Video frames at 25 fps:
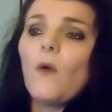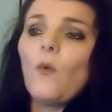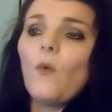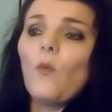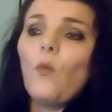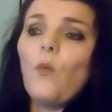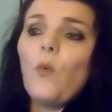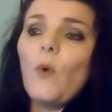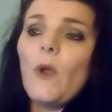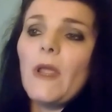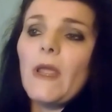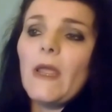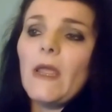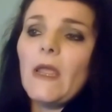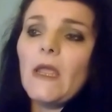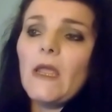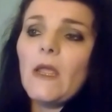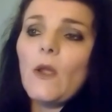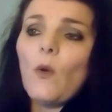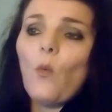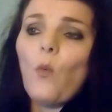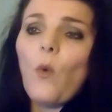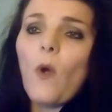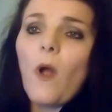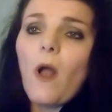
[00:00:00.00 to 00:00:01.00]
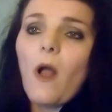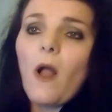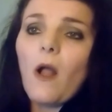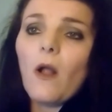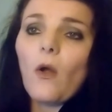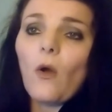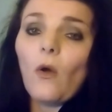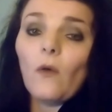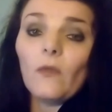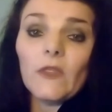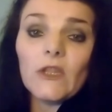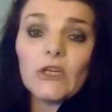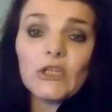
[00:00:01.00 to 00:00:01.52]
We work
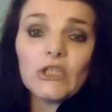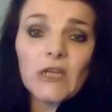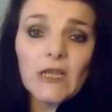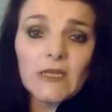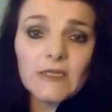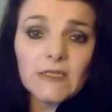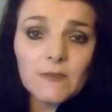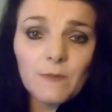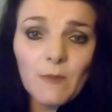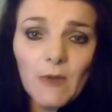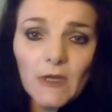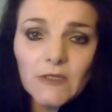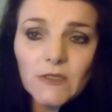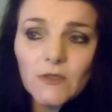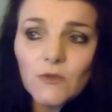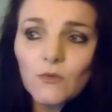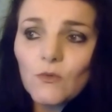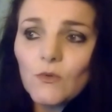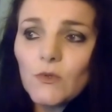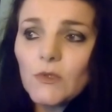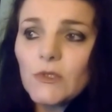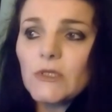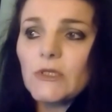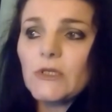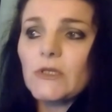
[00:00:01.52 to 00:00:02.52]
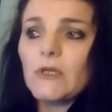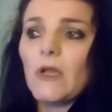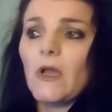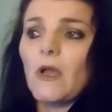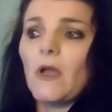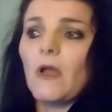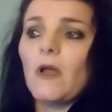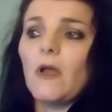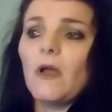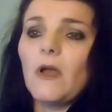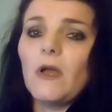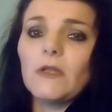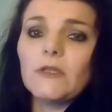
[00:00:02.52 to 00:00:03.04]
on the chest muscles
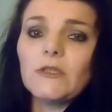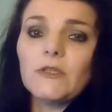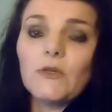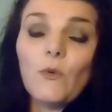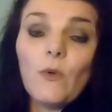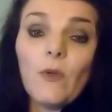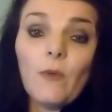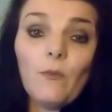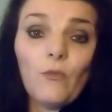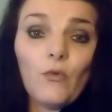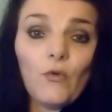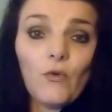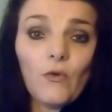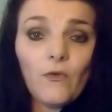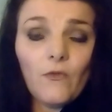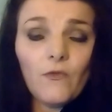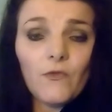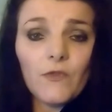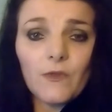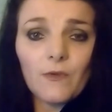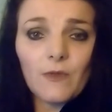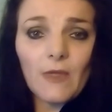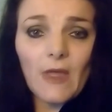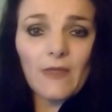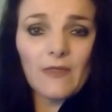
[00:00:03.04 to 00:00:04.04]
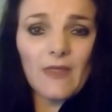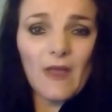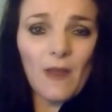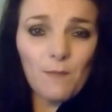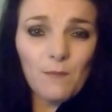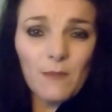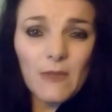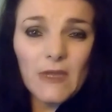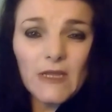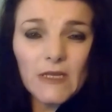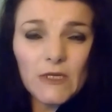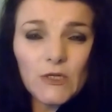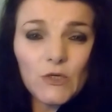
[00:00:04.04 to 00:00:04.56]
to improve that
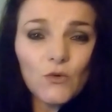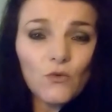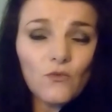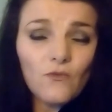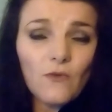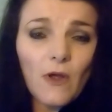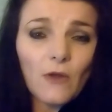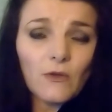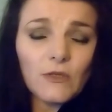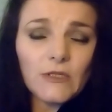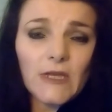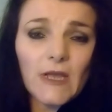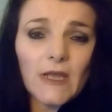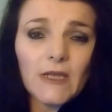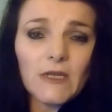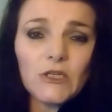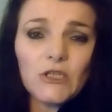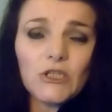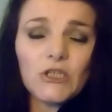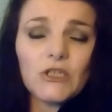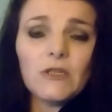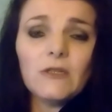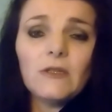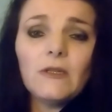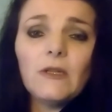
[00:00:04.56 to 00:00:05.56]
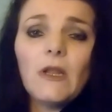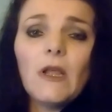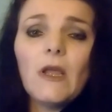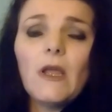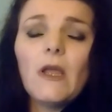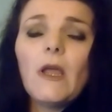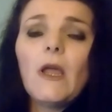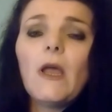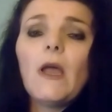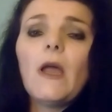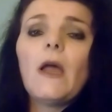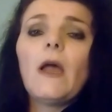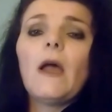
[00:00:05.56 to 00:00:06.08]
medial rotation,
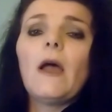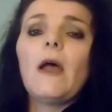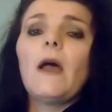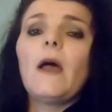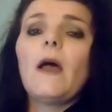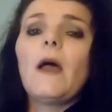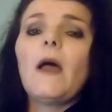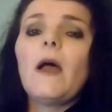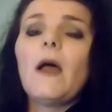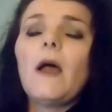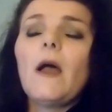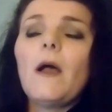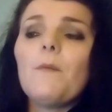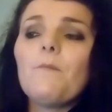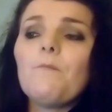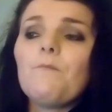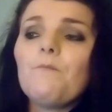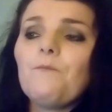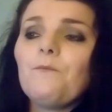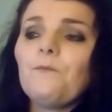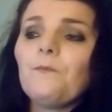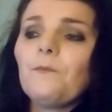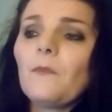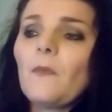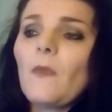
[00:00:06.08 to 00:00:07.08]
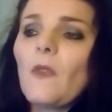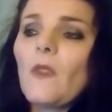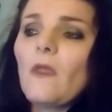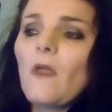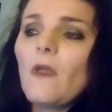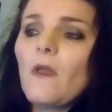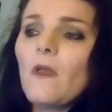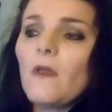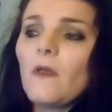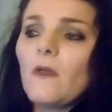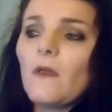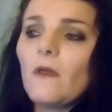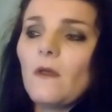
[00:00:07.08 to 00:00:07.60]
and
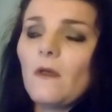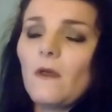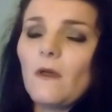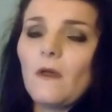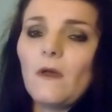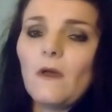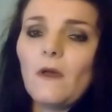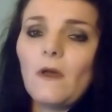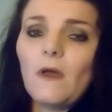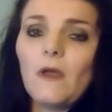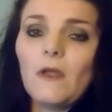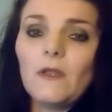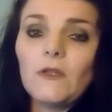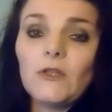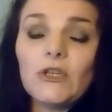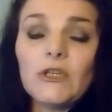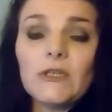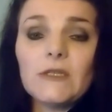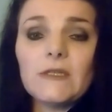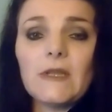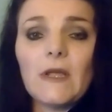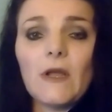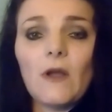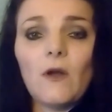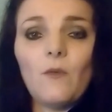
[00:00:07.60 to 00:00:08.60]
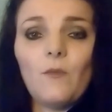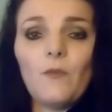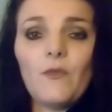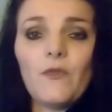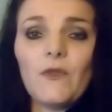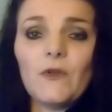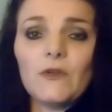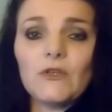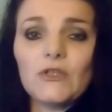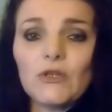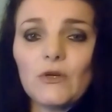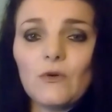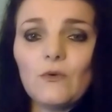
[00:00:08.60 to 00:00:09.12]
just help the
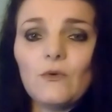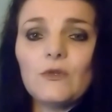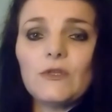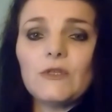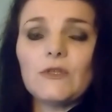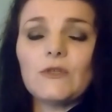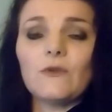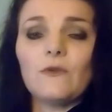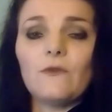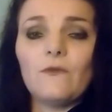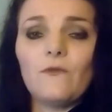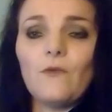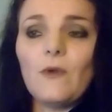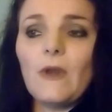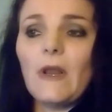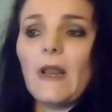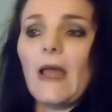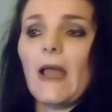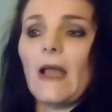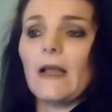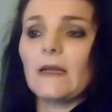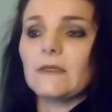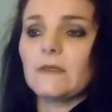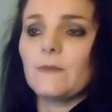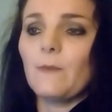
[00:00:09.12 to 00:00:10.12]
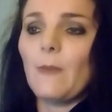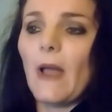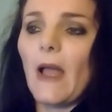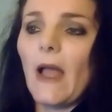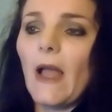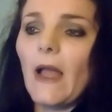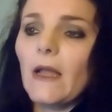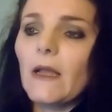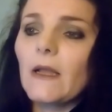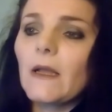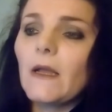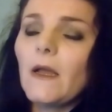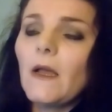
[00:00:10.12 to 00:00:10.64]
shoulders sort of relax
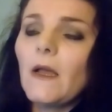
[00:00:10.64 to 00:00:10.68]
back.